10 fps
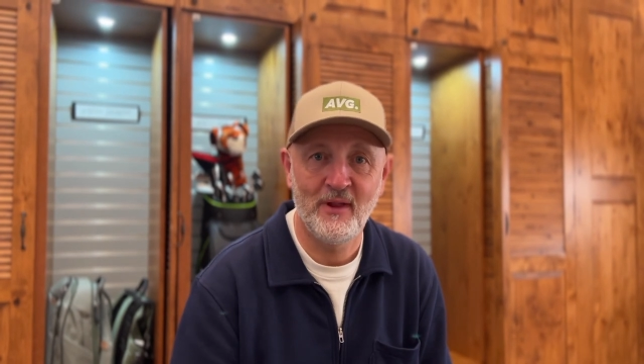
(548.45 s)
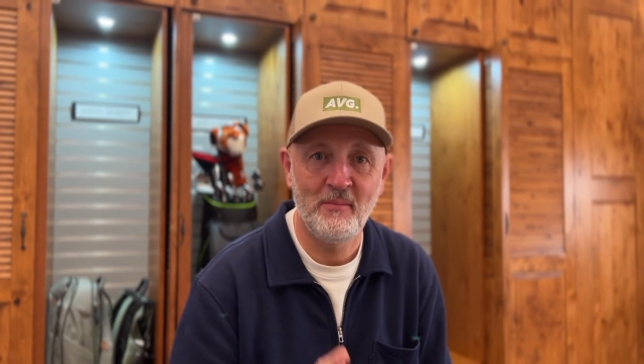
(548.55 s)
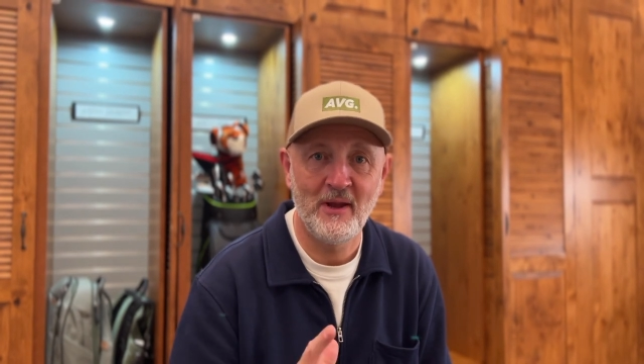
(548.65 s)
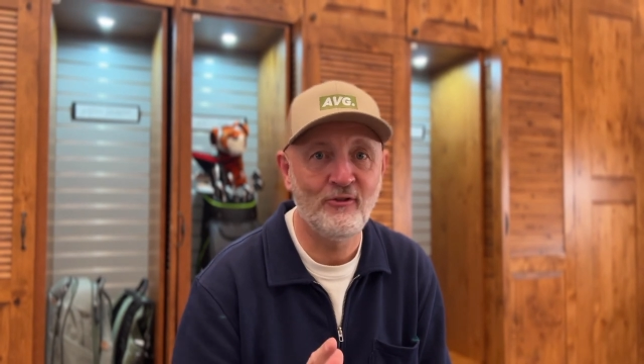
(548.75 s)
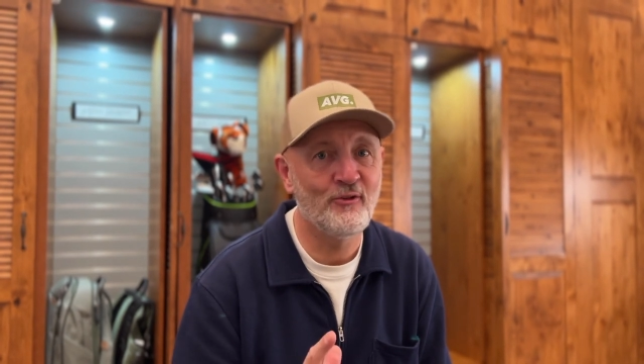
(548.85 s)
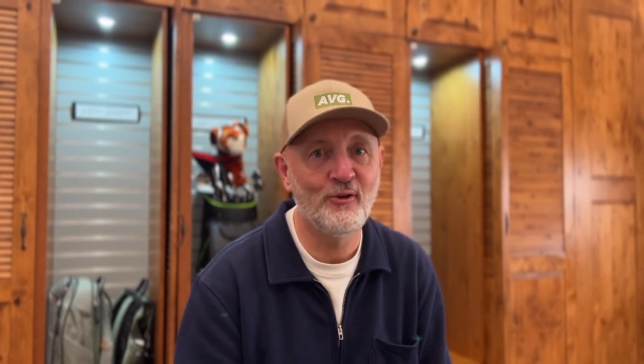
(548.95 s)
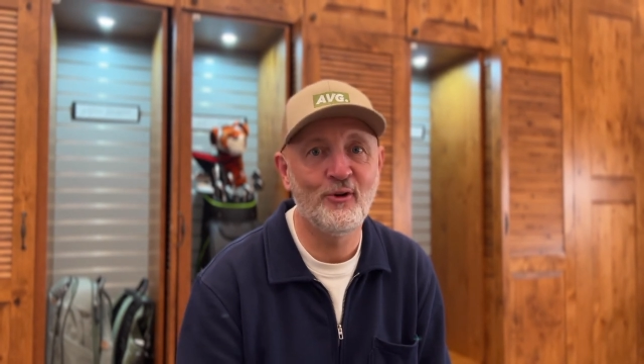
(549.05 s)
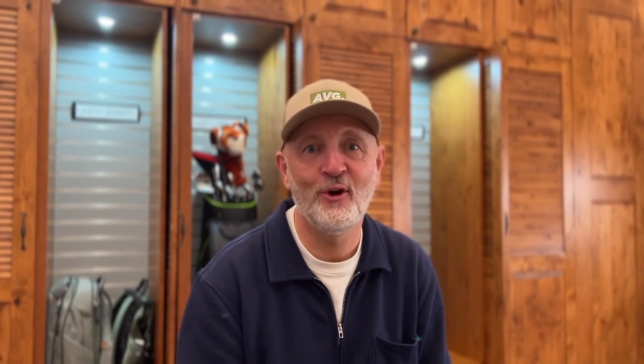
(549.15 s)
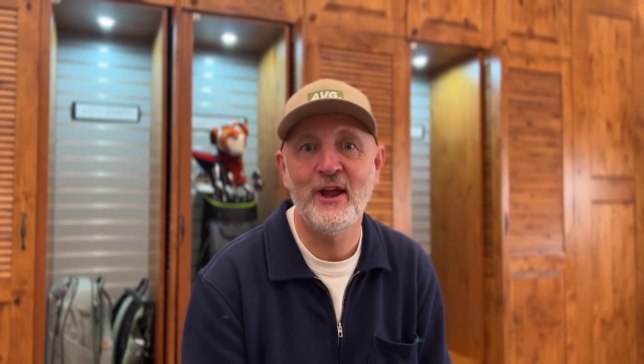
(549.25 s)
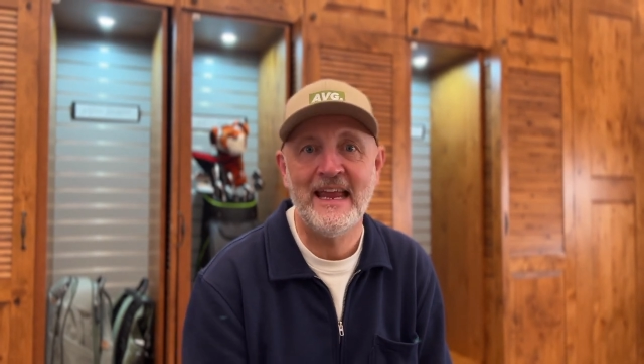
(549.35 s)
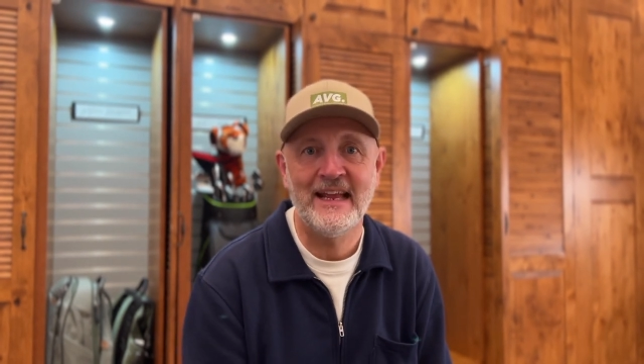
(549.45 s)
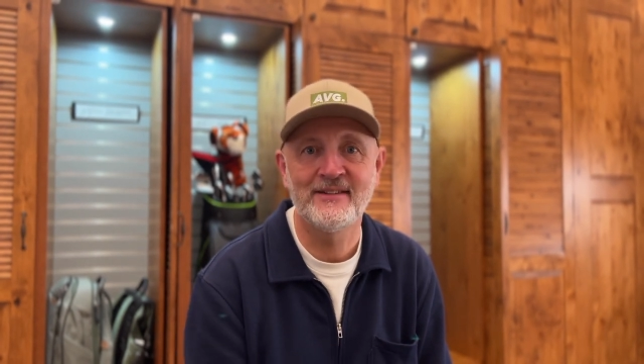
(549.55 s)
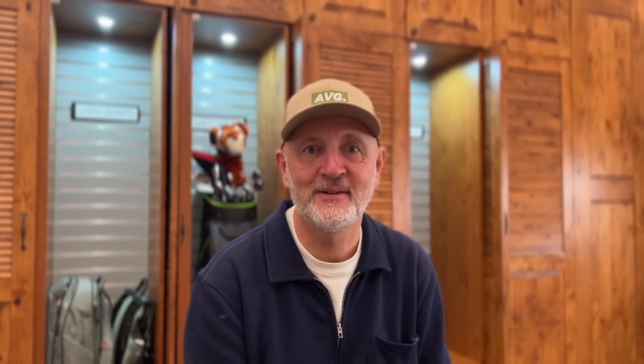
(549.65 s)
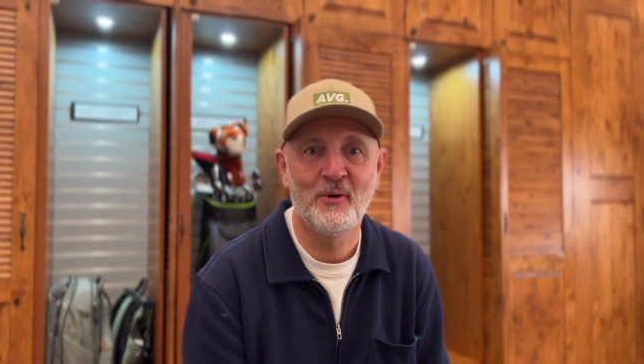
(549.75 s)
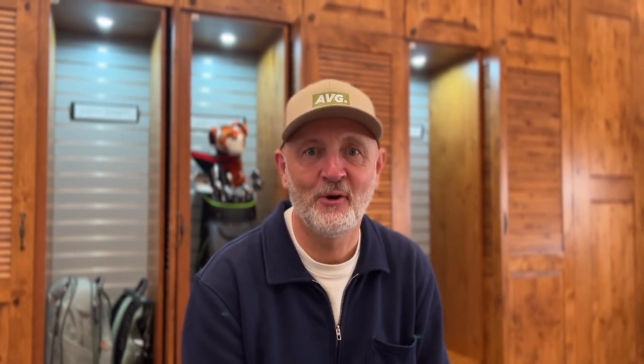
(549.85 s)
then make sure you're here
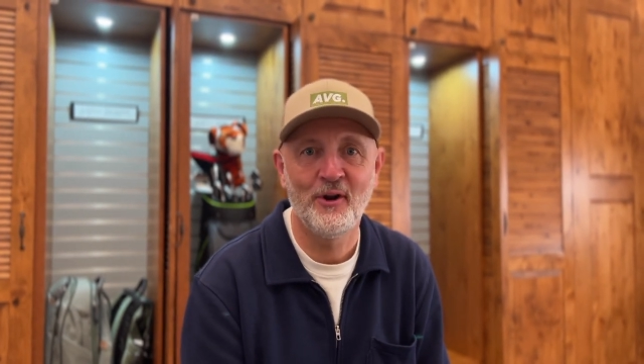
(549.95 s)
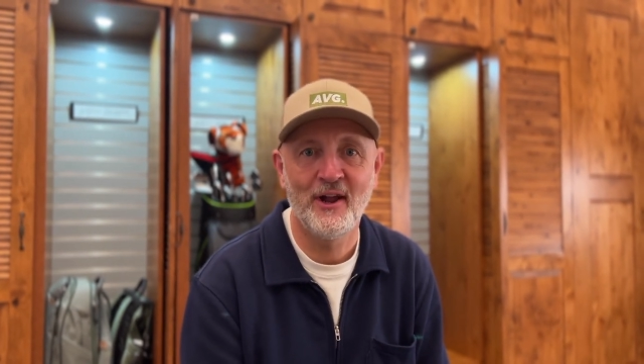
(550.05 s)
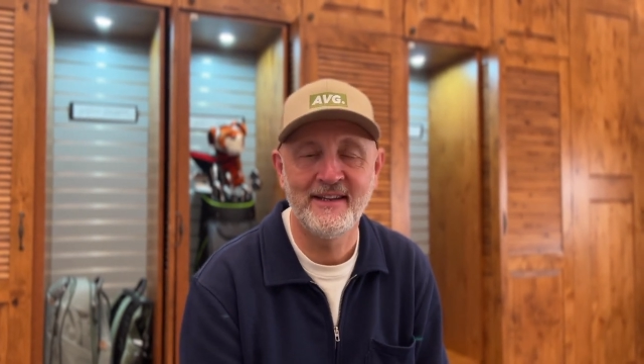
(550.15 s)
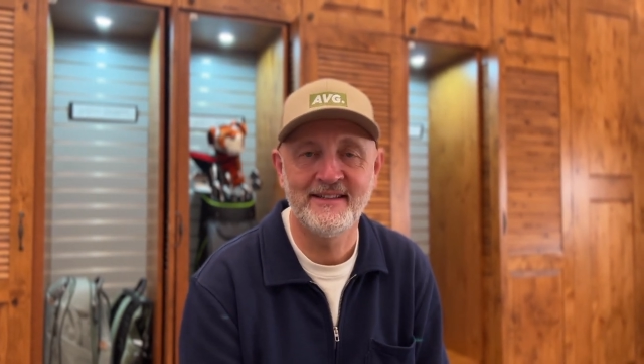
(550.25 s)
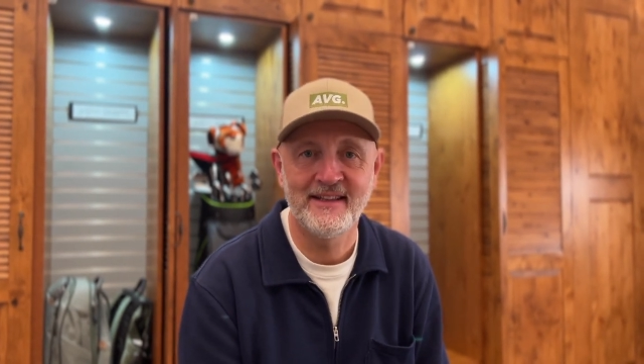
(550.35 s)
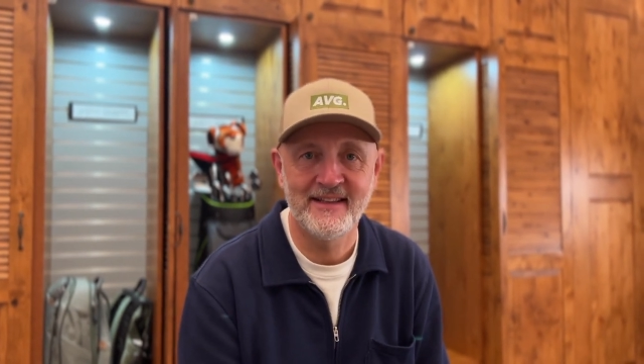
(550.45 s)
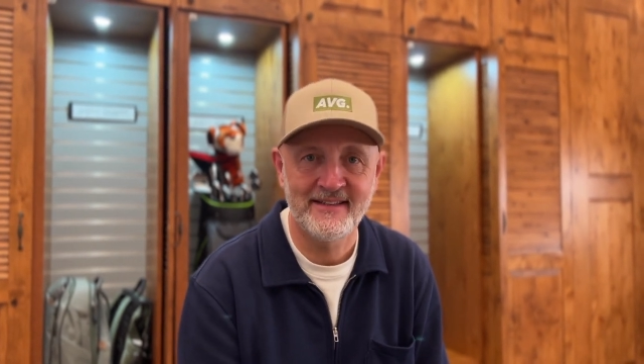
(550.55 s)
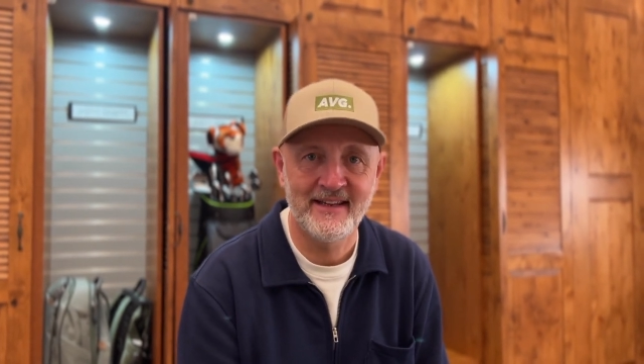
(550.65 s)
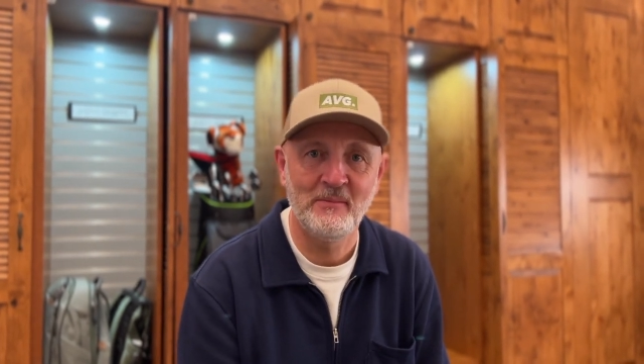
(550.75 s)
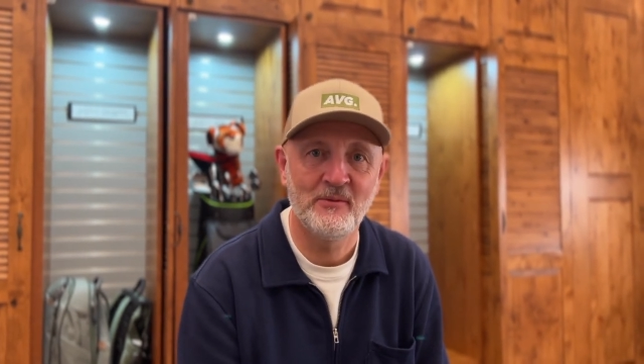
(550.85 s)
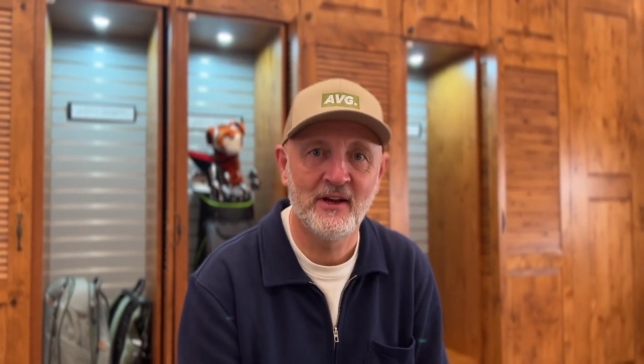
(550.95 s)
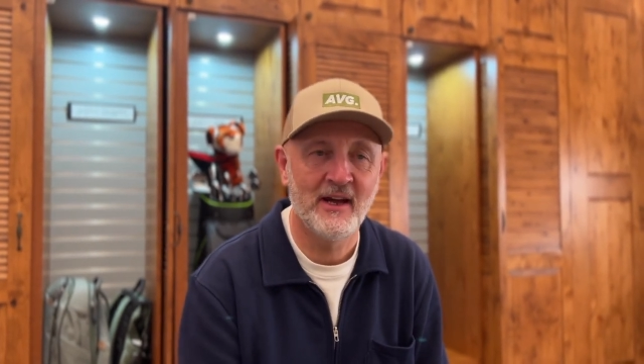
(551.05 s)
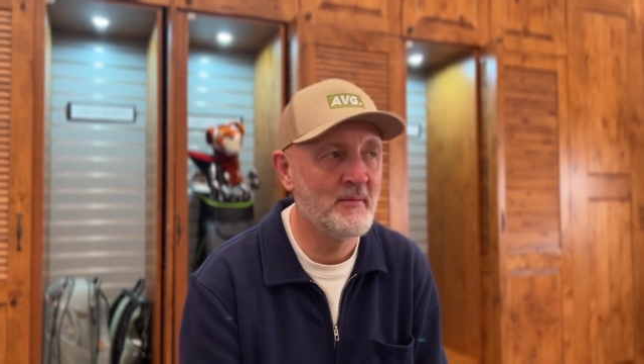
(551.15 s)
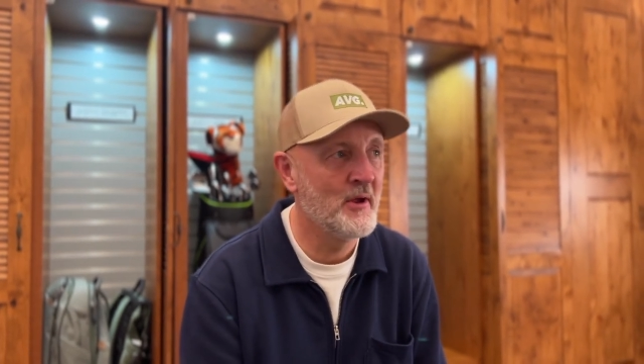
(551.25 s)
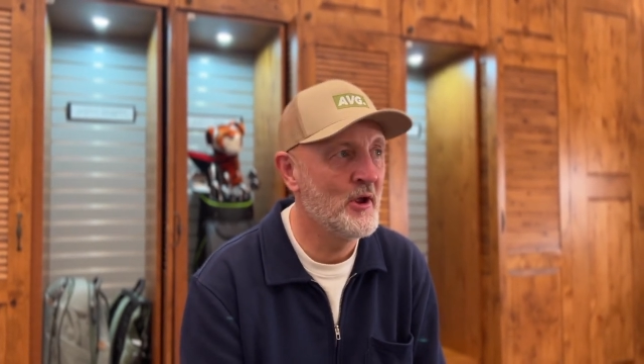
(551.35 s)
tomorrow night at the same time